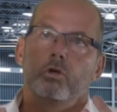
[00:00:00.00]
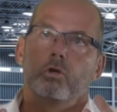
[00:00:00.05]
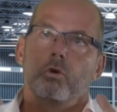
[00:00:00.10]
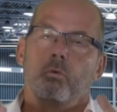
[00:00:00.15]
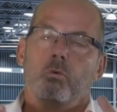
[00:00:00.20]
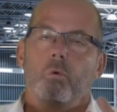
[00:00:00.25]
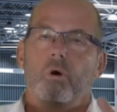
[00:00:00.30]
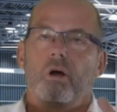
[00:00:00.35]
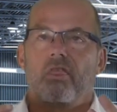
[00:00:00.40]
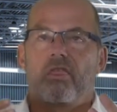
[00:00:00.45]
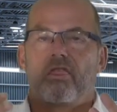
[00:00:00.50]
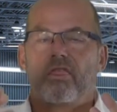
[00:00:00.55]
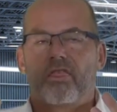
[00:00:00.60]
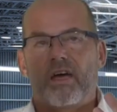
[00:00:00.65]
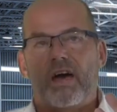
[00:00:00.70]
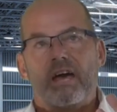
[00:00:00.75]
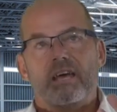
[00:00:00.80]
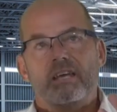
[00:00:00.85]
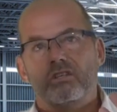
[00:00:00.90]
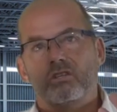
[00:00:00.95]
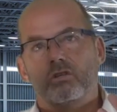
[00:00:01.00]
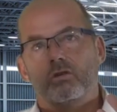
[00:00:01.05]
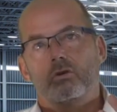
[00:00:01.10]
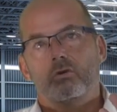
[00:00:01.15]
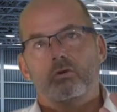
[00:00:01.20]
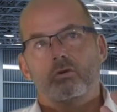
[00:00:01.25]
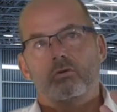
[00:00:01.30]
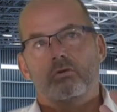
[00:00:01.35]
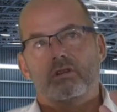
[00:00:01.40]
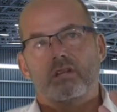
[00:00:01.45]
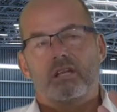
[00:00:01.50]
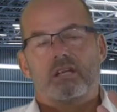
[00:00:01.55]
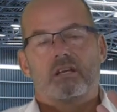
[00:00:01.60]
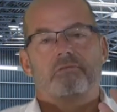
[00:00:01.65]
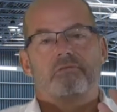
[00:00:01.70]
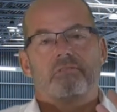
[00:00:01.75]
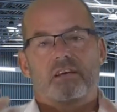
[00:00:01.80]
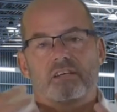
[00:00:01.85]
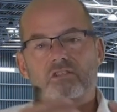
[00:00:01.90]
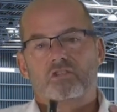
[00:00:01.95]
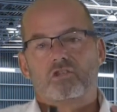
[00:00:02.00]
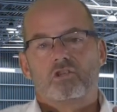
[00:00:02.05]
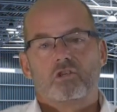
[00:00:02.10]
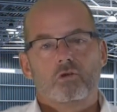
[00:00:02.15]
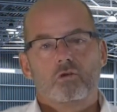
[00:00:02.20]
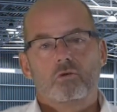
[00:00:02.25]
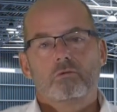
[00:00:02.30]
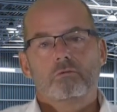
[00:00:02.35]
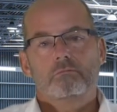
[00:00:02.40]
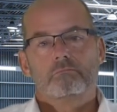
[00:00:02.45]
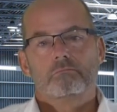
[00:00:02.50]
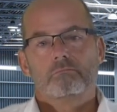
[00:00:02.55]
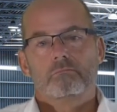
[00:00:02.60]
what they do that affects you,